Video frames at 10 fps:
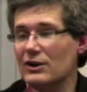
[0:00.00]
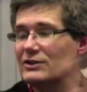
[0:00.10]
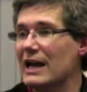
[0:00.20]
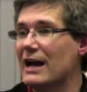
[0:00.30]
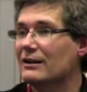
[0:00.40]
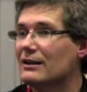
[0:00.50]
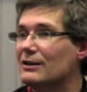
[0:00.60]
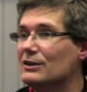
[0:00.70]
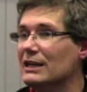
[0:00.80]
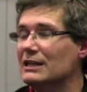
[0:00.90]
it turns
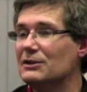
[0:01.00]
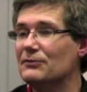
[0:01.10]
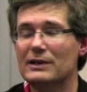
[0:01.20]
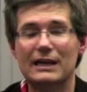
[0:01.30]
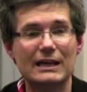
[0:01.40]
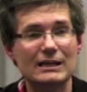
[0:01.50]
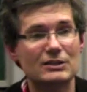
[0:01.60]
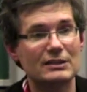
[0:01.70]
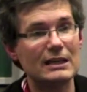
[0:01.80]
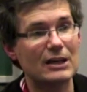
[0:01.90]
out you need a different
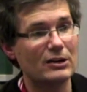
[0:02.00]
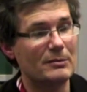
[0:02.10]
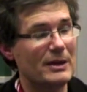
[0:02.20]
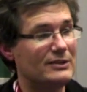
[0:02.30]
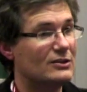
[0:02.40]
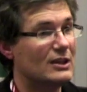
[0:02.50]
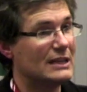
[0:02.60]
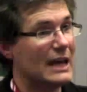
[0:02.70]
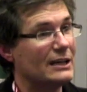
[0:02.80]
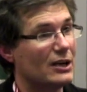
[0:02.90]
key to decode the
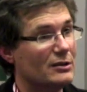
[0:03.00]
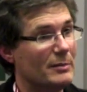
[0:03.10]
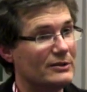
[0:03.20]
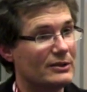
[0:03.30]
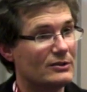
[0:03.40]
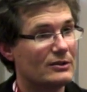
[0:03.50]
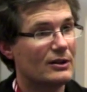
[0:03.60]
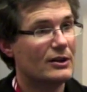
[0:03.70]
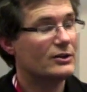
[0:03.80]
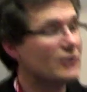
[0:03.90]
message than to encode the message.